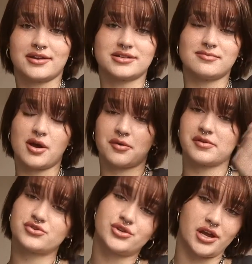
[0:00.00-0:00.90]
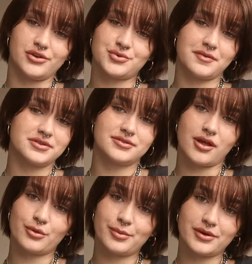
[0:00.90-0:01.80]
It doesn't matter if it's change or if it's
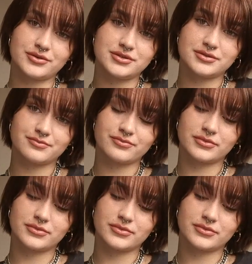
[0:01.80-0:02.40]
dollar bills.